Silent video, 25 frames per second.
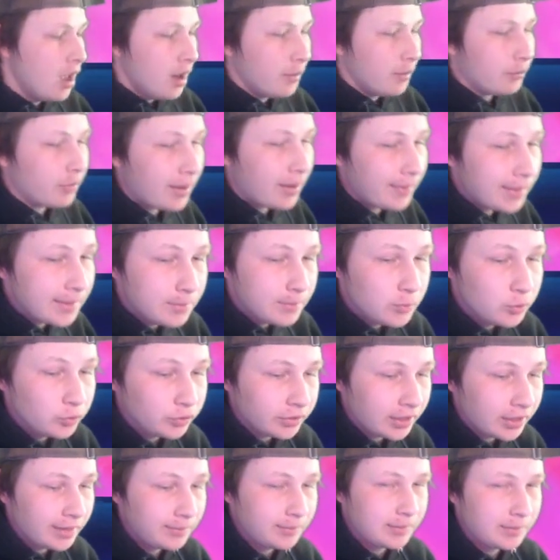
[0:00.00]
Probably
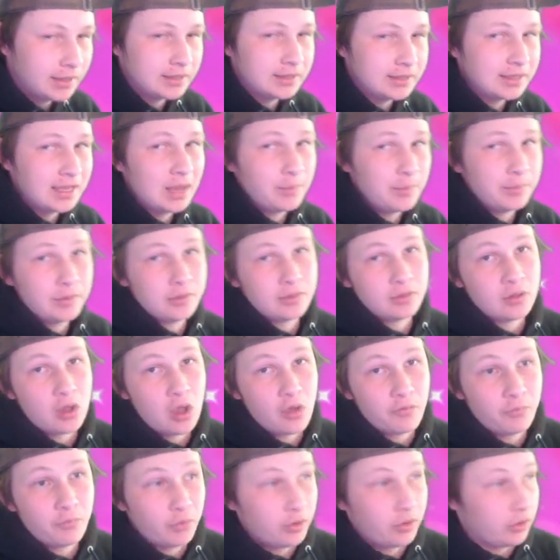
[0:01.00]
Moonlight because he can't be
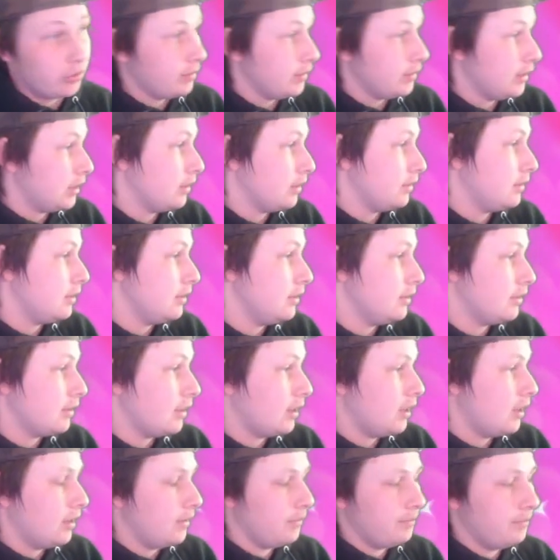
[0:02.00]
soft boiled because he's
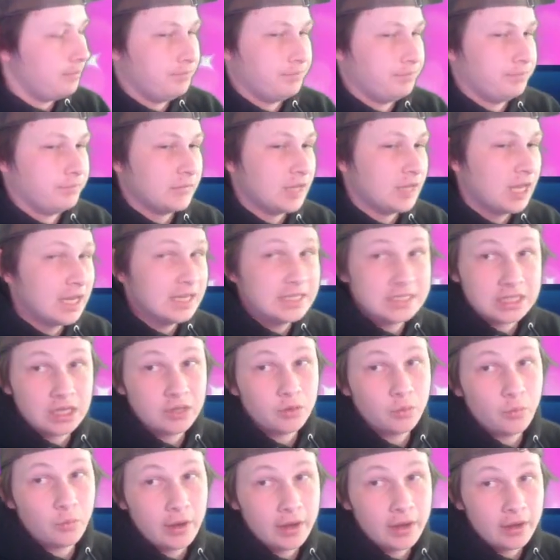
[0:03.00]
um he's
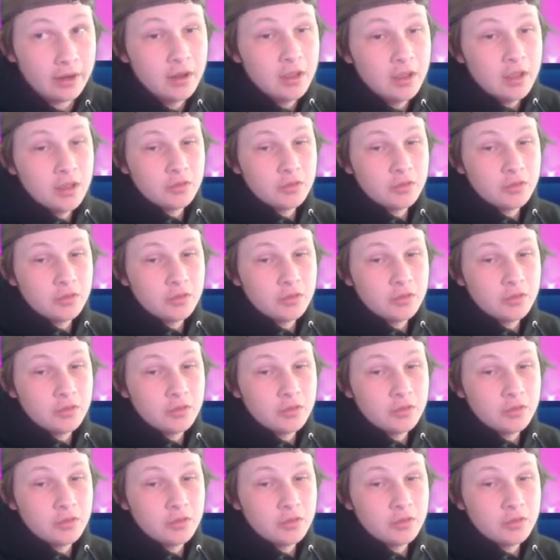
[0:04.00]
unaware.